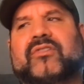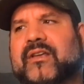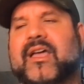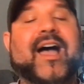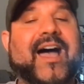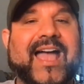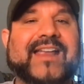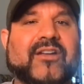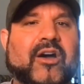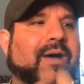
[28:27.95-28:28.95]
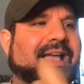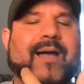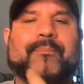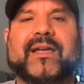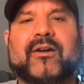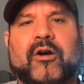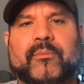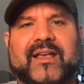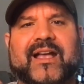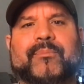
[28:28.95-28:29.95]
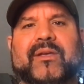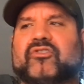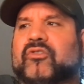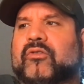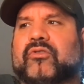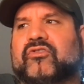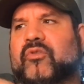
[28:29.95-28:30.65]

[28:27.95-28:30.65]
And I know, I got big arms, I got big shoulders.